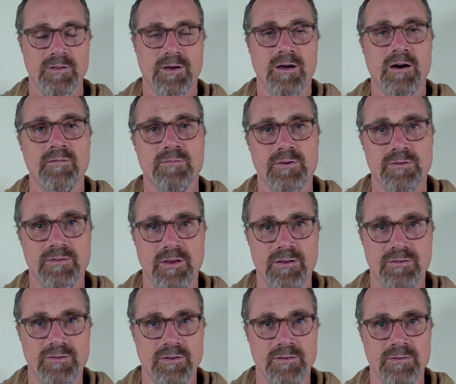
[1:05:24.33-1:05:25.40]
the
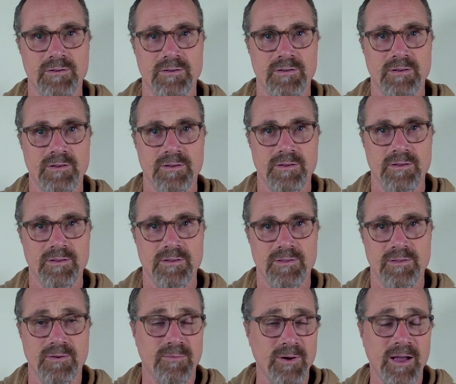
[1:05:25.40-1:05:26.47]
conversation
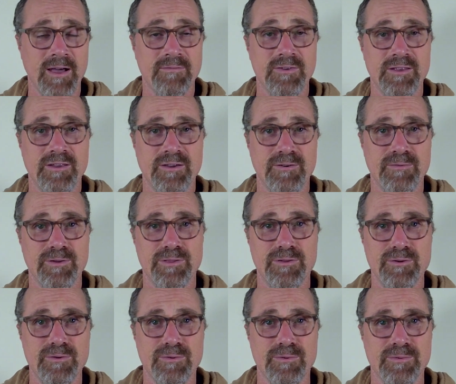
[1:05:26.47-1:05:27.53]
that we're having here
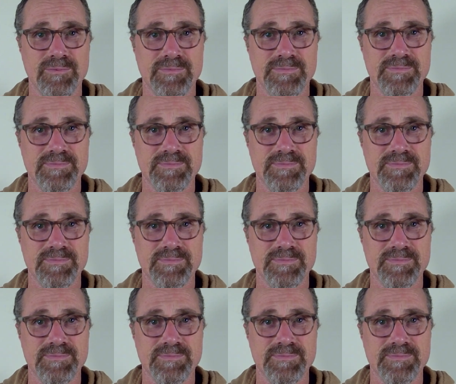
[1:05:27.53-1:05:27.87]
with you.